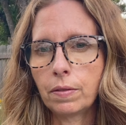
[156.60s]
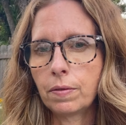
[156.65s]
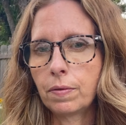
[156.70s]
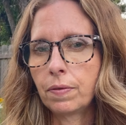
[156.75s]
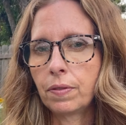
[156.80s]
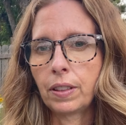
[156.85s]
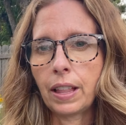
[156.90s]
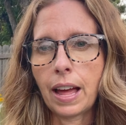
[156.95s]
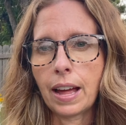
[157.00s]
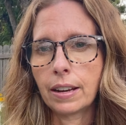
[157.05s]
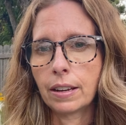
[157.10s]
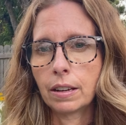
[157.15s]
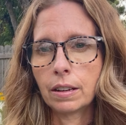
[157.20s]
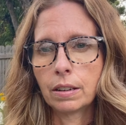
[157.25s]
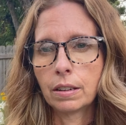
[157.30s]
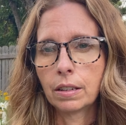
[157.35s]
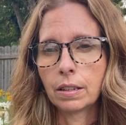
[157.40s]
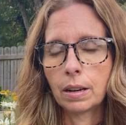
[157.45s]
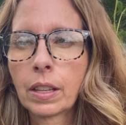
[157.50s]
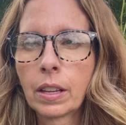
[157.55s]

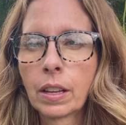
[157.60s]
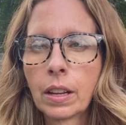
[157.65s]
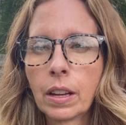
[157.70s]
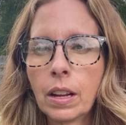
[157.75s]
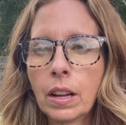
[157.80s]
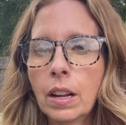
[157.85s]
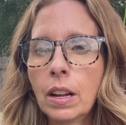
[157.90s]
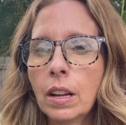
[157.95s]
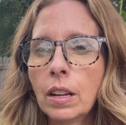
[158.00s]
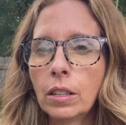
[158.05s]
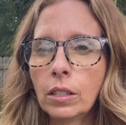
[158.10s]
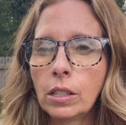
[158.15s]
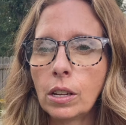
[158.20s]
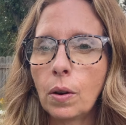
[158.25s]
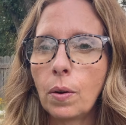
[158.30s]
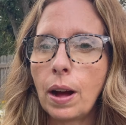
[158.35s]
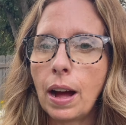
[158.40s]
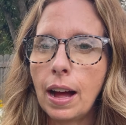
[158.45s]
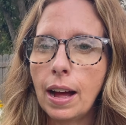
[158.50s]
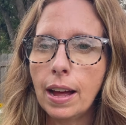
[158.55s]
flatten. So
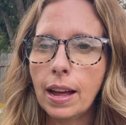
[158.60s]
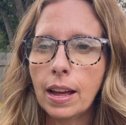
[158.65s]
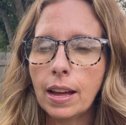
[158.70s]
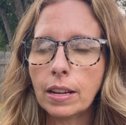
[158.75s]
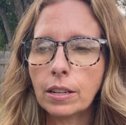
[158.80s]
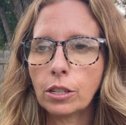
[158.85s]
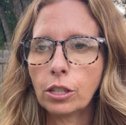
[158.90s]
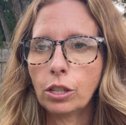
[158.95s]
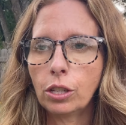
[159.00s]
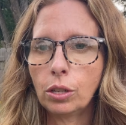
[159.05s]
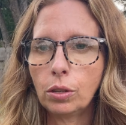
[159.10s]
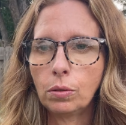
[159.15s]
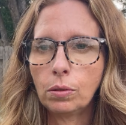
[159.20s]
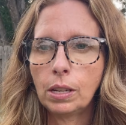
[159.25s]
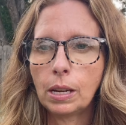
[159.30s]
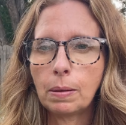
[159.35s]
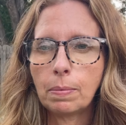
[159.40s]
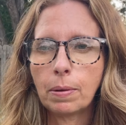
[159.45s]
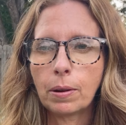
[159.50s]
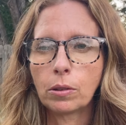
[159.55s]
I had two
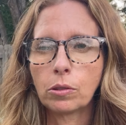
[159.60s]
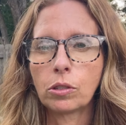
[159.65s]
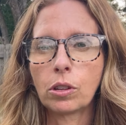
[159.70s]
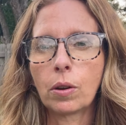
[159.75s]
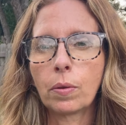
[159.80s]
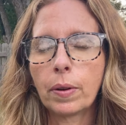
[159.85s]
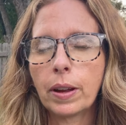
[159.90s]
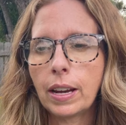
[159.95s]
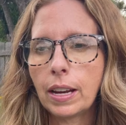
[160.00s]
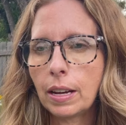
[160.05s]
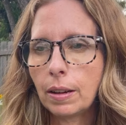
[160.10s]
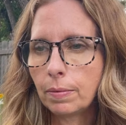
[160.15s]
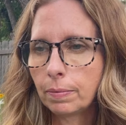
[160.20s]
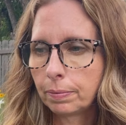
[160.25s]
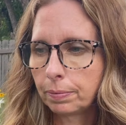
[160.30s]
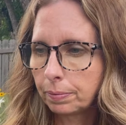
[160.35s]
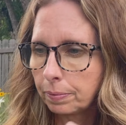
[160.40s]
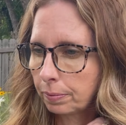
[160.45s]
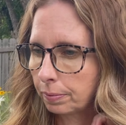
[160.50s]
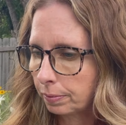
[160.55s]
T-posts already,
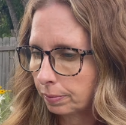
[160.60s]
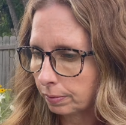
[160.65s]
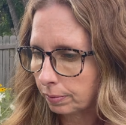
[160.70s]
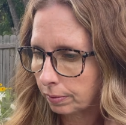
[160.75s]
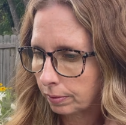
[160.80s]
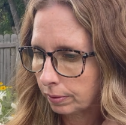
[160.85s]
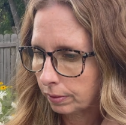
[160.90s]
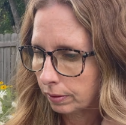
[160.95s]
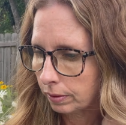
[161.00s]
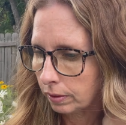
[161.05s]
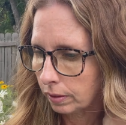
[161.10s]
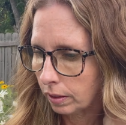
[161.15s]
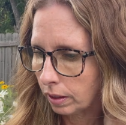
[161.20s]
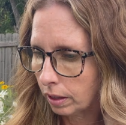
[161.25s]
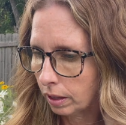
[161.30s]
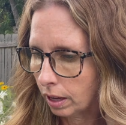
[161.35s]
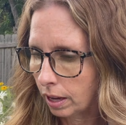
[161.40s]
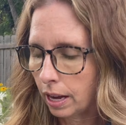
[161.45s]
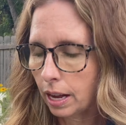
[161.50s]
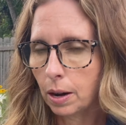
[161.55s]

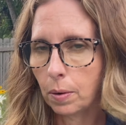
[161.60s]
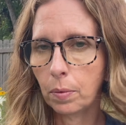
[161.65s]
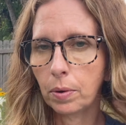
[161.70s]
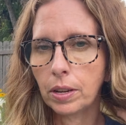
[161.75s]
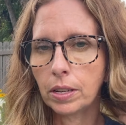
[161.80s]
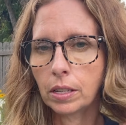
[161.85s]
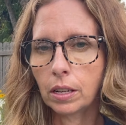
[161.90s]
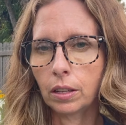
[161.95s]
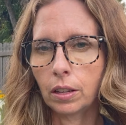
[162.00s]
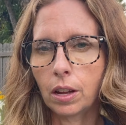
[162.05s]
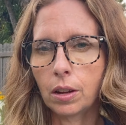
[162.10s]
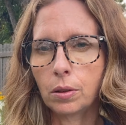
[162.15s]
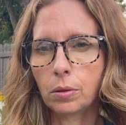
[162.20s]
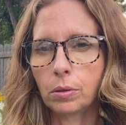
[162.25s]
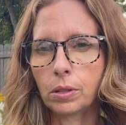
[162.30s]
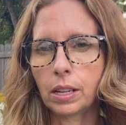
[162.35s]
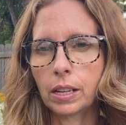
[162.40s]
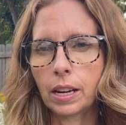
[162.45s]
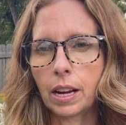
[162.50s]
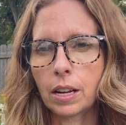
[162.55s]
and I went to
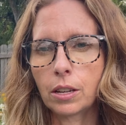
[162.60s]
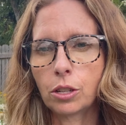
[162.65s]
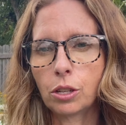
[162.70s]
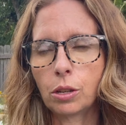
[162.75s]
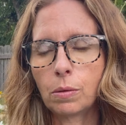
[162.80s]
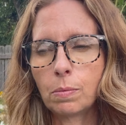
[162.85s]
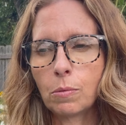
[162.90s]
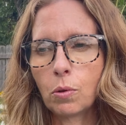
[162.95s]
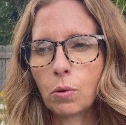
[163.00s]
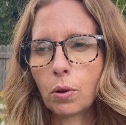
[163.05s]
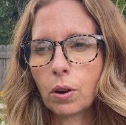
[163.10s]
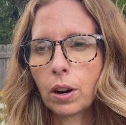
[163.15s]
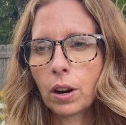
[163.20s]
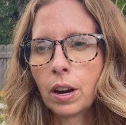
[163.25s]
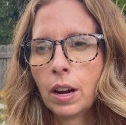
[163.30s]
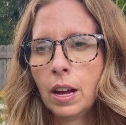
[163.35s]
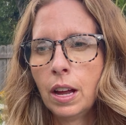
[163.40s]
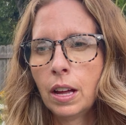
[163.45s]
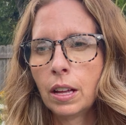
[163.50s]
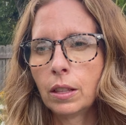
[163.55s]
Lowe's and got two more.
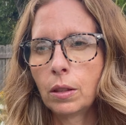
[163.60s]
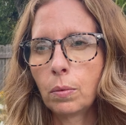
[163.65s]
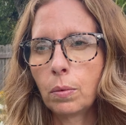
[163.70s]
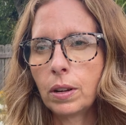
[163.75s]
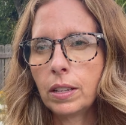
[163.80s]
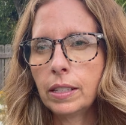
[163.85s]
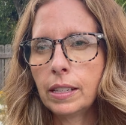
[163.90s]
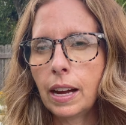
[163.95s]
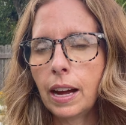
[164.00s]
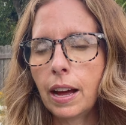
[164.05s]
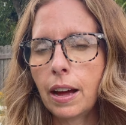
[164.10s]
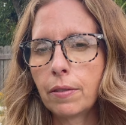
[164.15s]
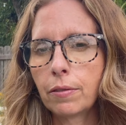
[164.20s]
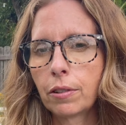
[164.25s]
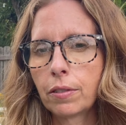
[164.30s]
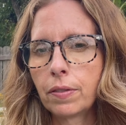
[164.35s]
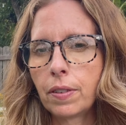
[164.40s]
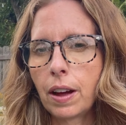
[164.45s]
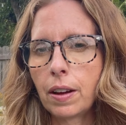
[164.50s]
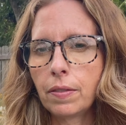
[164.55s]
The ones I have are
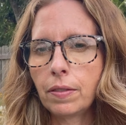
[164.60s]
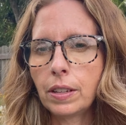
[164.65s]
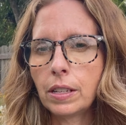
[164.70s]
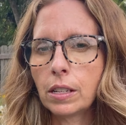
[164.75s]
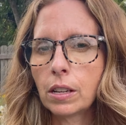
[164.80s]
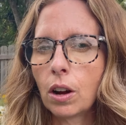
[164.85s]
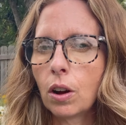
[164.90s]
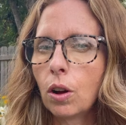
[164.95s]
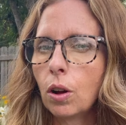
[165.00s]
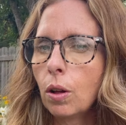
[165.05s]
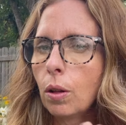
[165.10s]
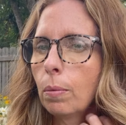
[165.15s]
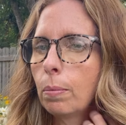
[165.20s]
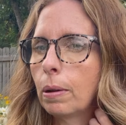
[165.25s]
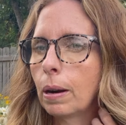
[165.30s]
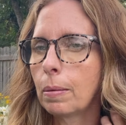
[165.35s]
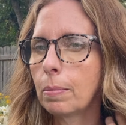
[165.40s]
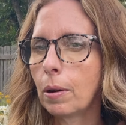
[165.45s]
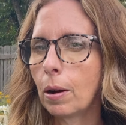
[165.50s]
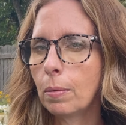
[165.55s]
5 feet tall,
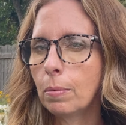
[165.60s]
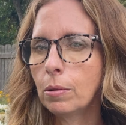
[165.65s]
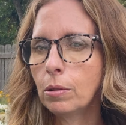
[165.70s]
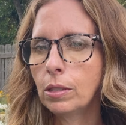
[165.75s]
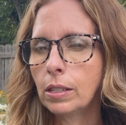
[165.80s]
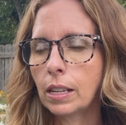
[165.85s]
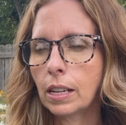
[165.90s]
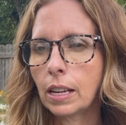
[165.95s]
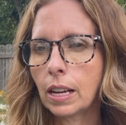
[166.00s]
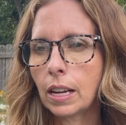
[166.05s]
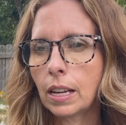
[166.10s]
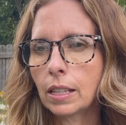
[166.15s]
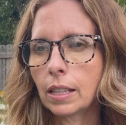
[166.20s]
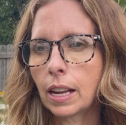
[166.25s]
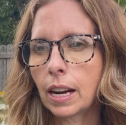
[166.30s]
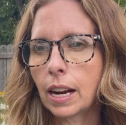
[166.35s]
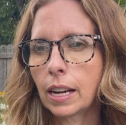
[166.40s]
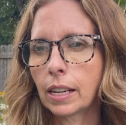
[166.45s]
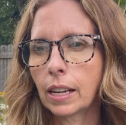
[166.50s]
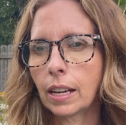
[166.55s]
but I'm almost thinking
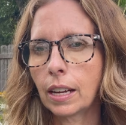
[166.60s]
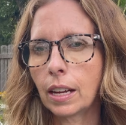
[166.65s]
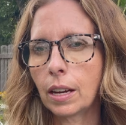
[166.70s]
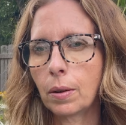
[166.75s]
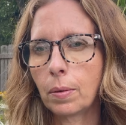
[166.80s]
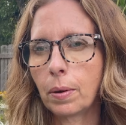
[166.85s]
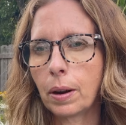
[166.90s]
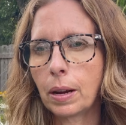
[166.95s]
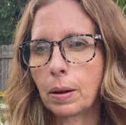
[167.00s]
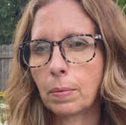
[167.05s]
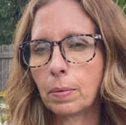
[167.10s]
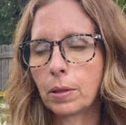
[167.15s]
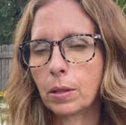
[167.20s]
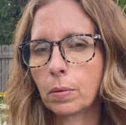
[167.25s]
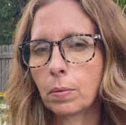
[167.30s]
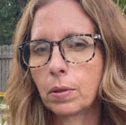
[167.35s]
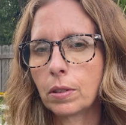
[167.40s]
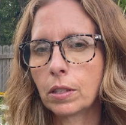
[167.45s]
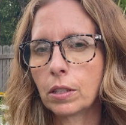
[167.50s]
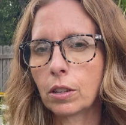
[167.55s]
that I could get away with the
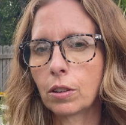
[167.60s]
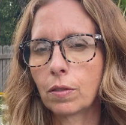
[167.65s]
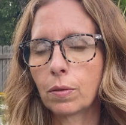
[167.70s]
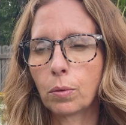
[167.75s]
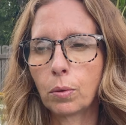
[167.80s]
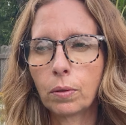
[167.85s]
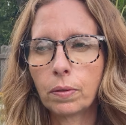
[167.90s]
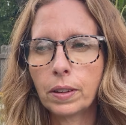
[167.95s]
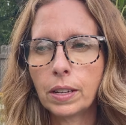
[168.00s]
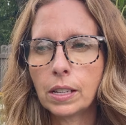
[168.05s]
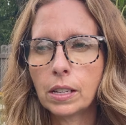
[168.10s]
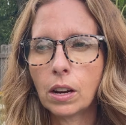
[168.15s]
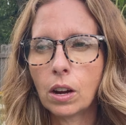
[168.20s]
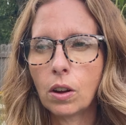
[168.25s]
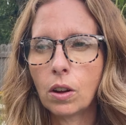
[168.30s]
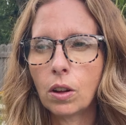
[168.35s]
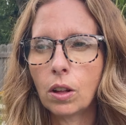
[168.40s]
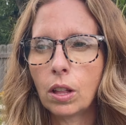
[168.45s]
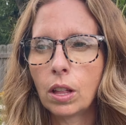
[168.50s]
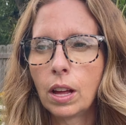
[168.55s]
ones that are 4 feet
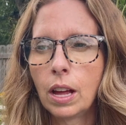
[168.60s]
tall,